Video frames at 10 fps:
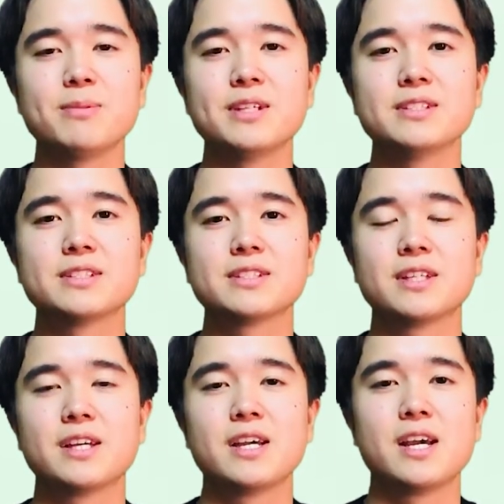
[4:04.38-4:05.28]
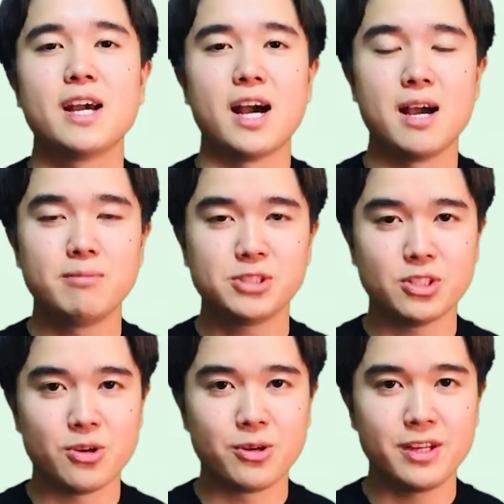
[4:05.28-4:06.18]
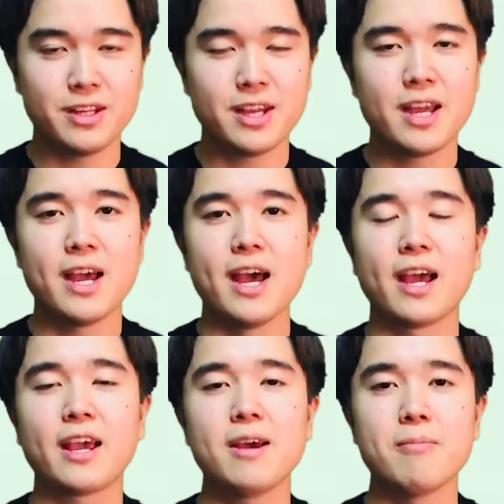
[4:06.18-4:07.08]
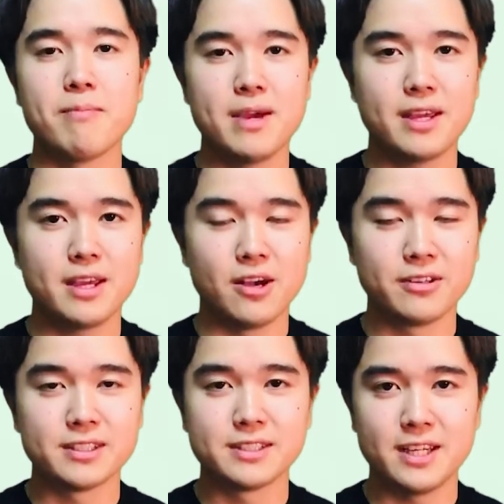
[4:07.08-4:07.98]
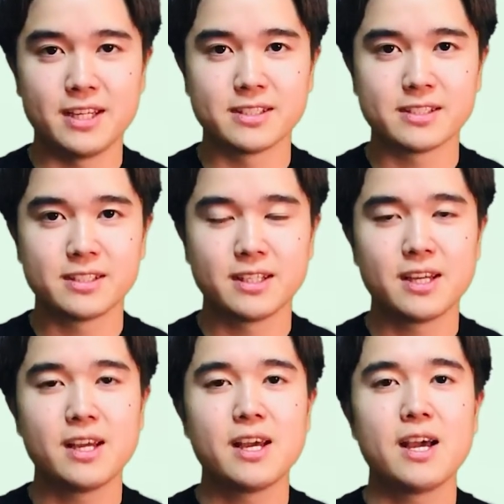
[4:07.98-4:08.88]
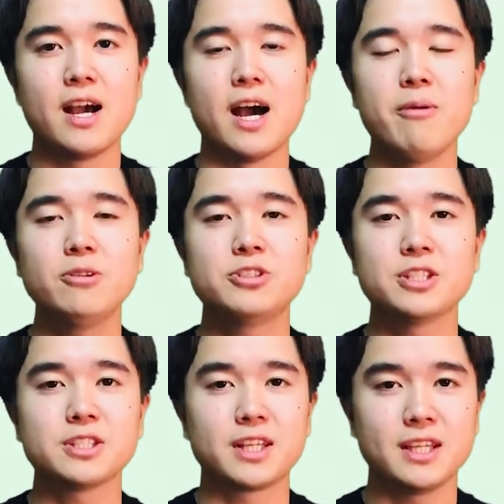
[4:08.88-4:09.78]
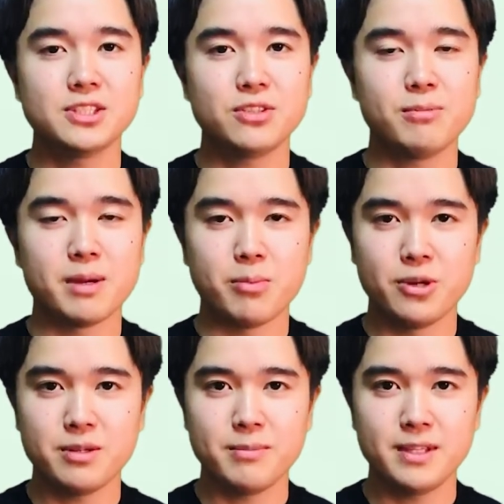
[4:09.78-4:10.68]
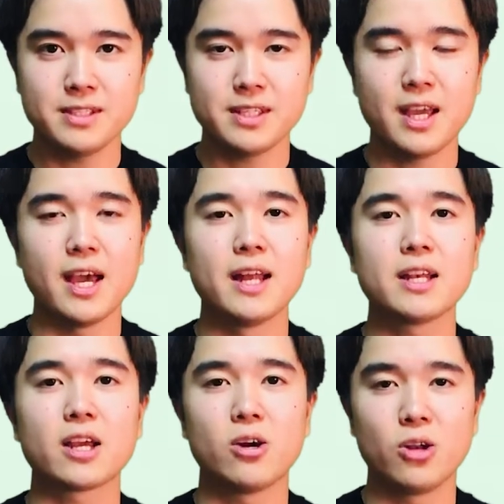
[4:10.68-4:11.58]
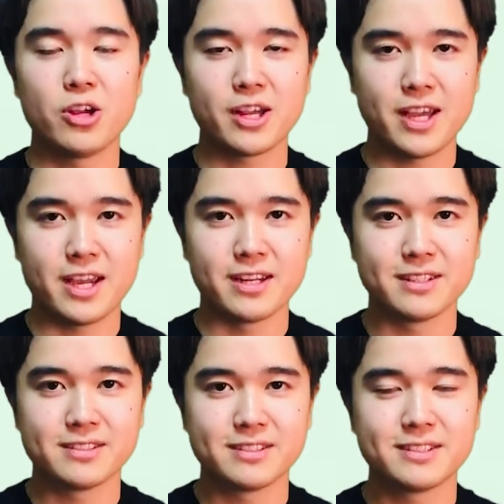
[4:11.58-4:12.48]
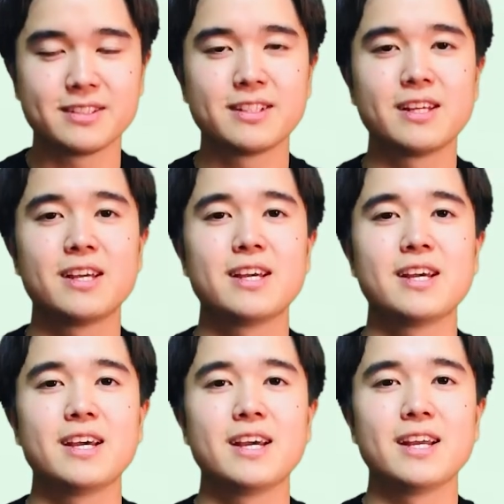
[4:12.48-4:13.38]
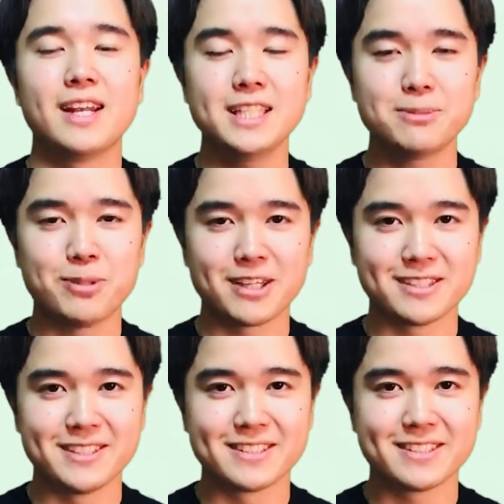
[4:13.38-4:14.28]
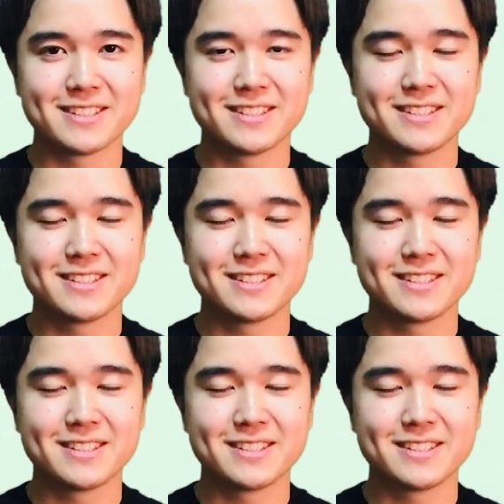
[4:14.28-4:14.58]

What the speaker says: means, I'm sorry, I can't make it on the date. I will just cancel my appointment and call you again. Let's practice.